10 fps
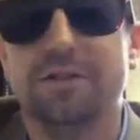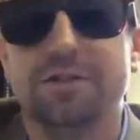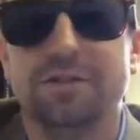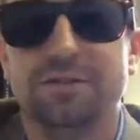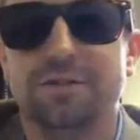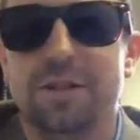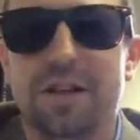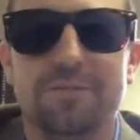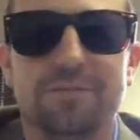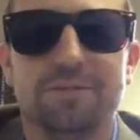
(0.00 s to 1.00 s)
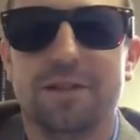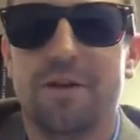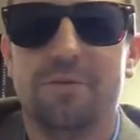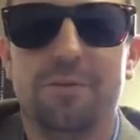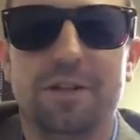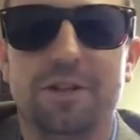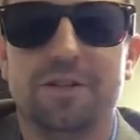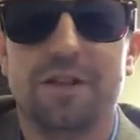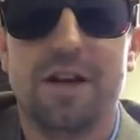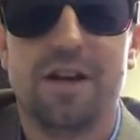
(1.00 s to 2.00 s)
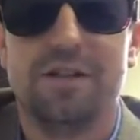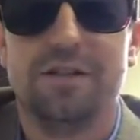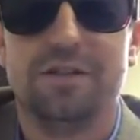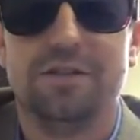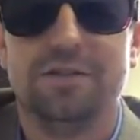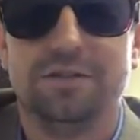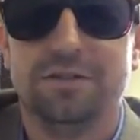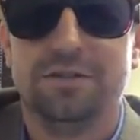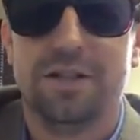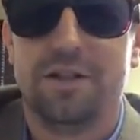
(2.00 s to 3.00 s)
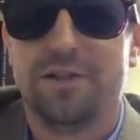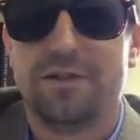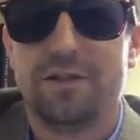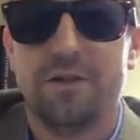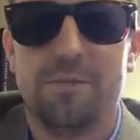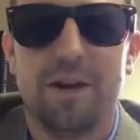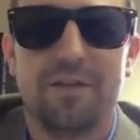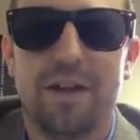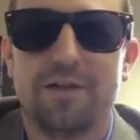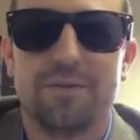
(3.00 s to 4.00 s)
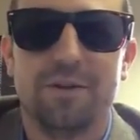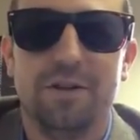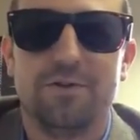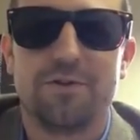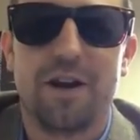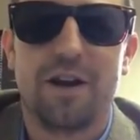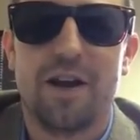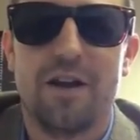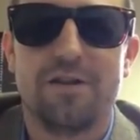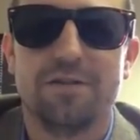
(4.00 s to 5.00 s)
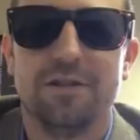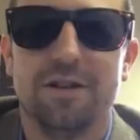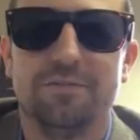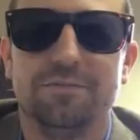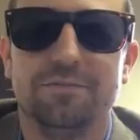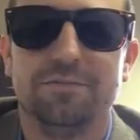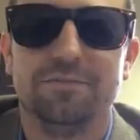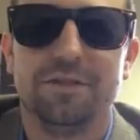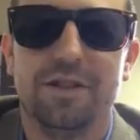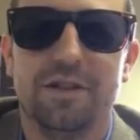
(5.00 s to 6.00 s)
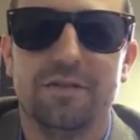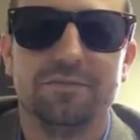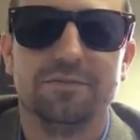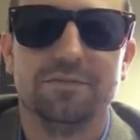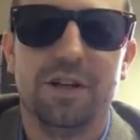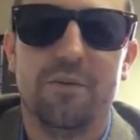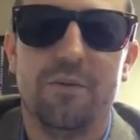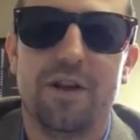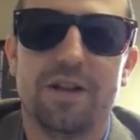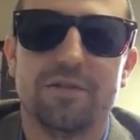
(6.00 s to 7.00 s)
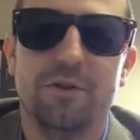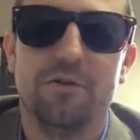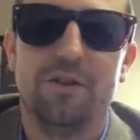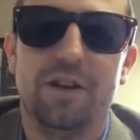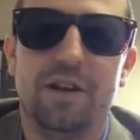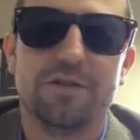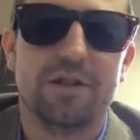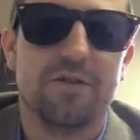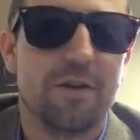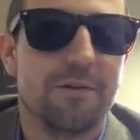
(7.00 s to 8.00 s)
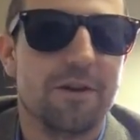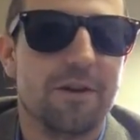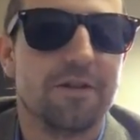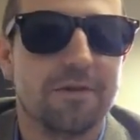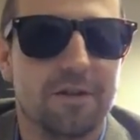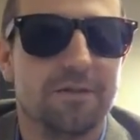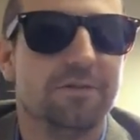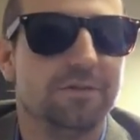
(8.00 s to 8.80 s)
Okay. So we just uh, right. those are the two main things that we use right now. Um, and then you know, we've got some new video stuff coming out. So.